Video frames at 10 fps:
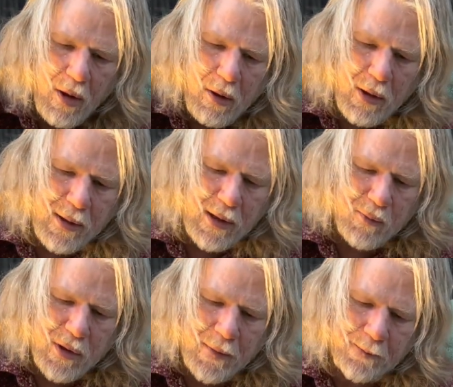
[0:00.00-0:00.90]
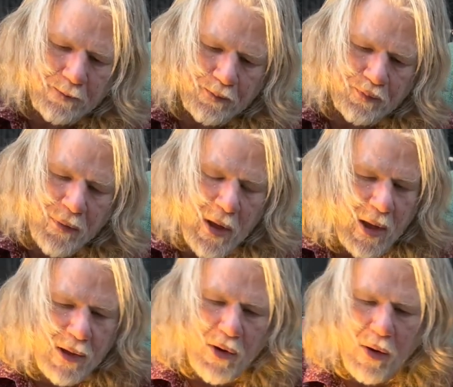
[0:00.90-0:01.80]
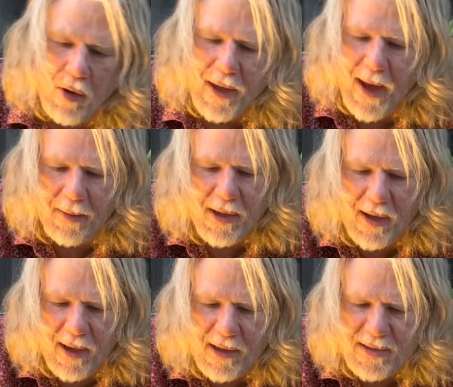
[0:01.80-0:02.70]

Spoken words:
Okay, can we? You know, okay, I'm gonna